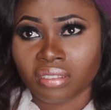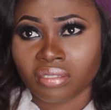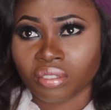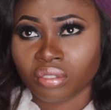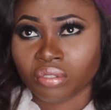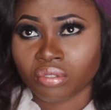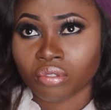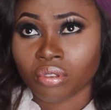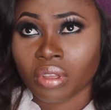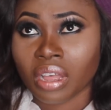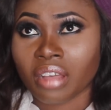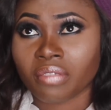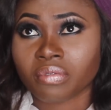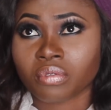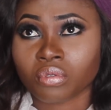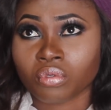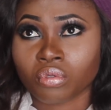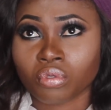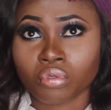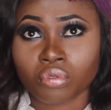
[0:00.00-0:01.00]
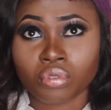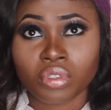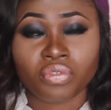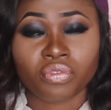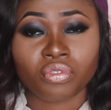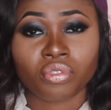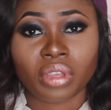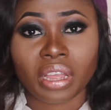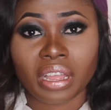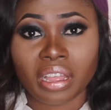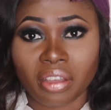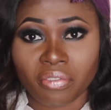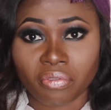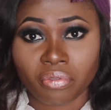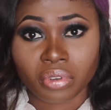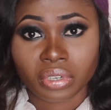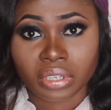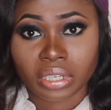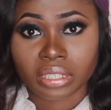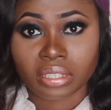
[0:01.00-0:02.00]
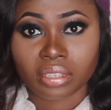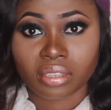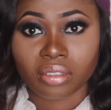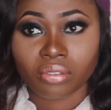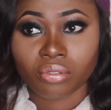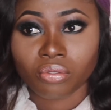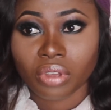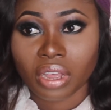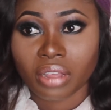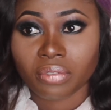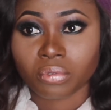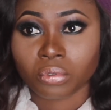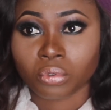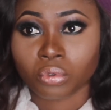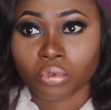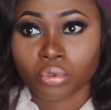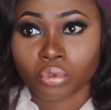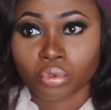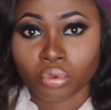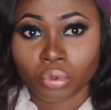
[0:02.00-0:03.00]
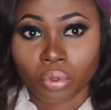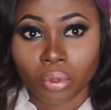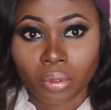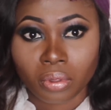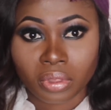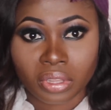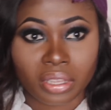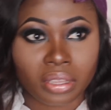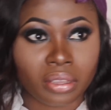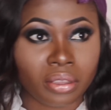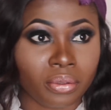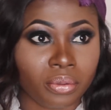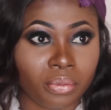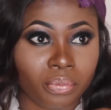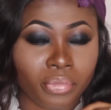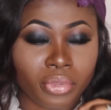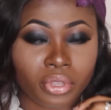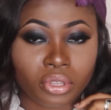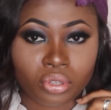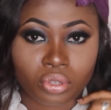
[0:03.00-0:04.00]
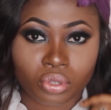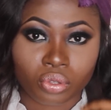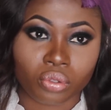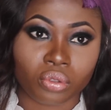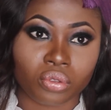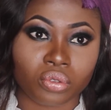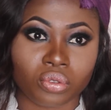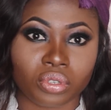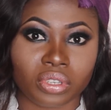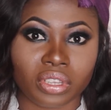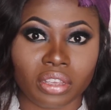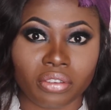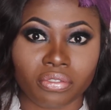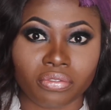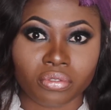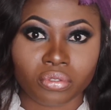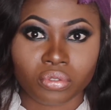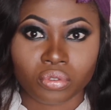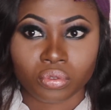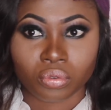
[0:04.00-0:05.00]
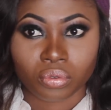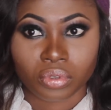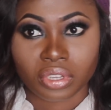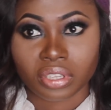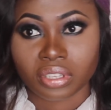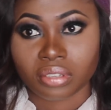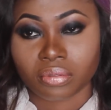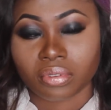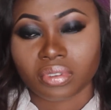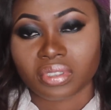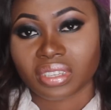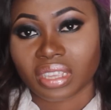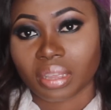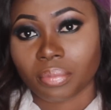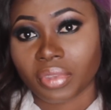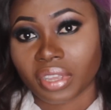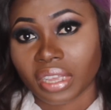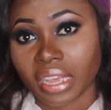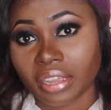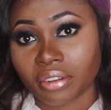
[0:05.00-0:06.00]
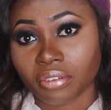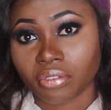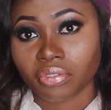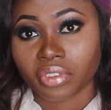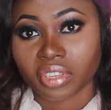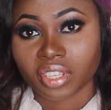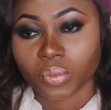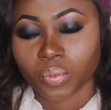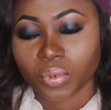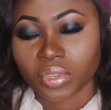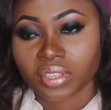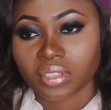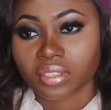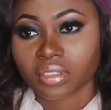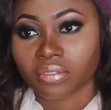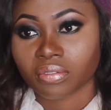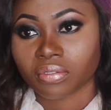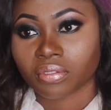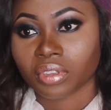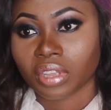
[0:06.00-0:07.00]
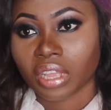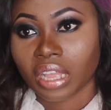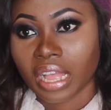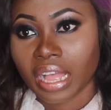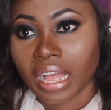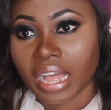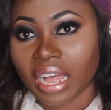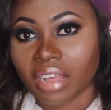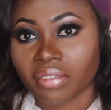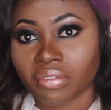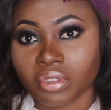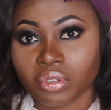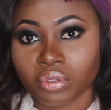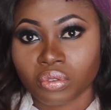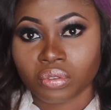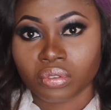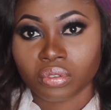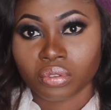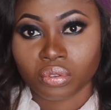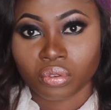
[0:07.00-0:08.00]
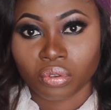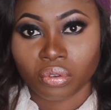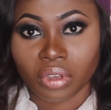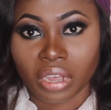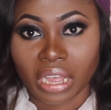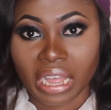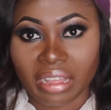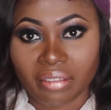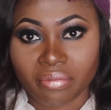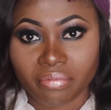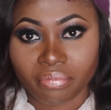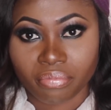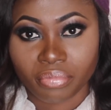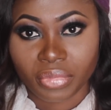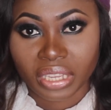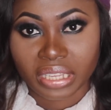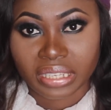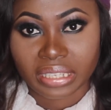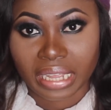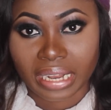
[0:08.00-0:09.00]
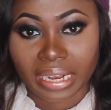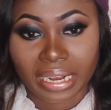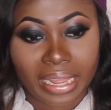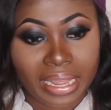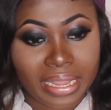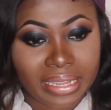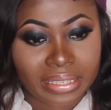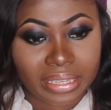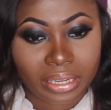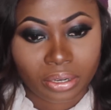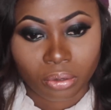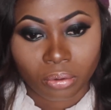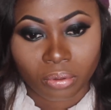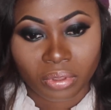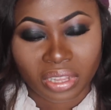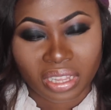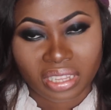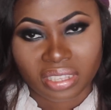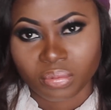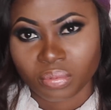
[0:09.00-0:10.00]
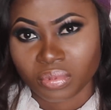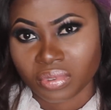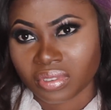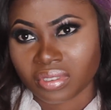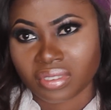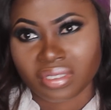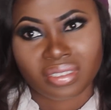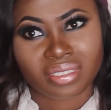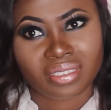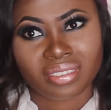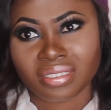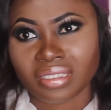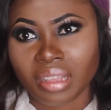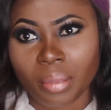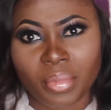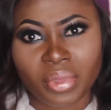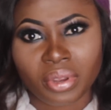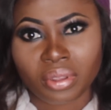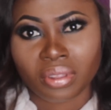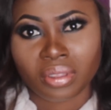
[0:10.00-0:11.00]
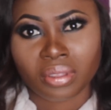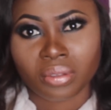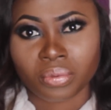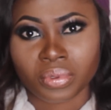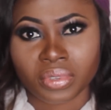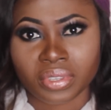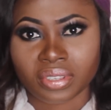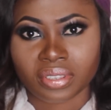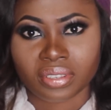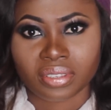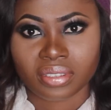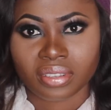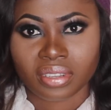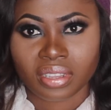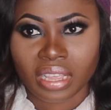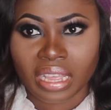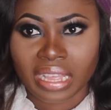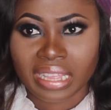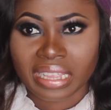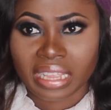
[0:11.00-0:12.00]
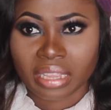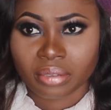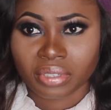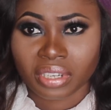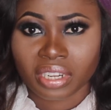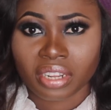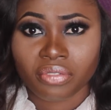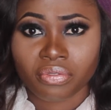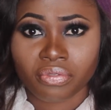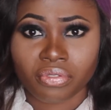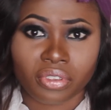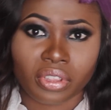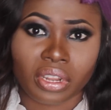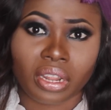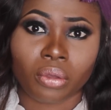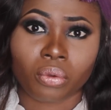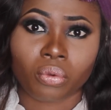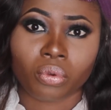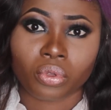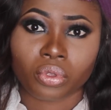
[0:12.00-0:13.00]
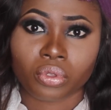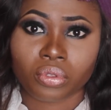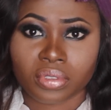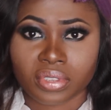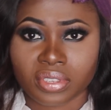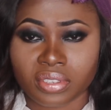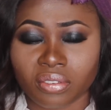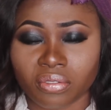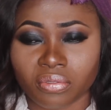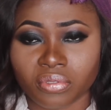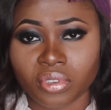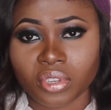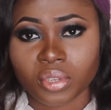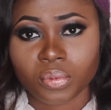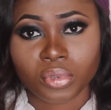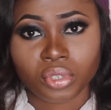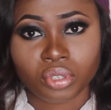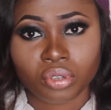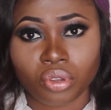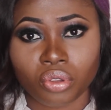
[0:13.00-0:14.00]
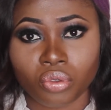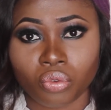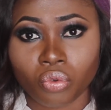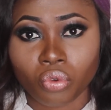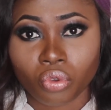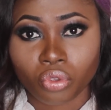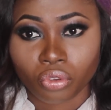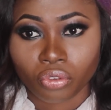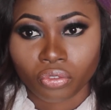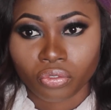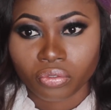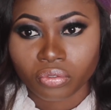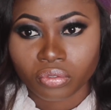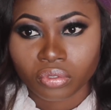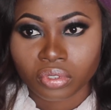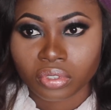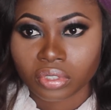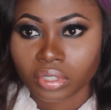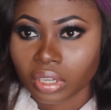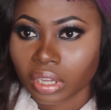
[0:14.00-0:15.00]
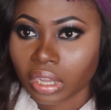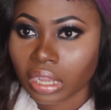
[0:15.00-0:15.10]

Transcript: You don't have to go, if you can't afford it, don't have to go to all the big stores to get food to eat, because it can be kind of expensive having to make salads and all that. But there are many other ways. Especially if you can now cook yourself, just make sure you cook your food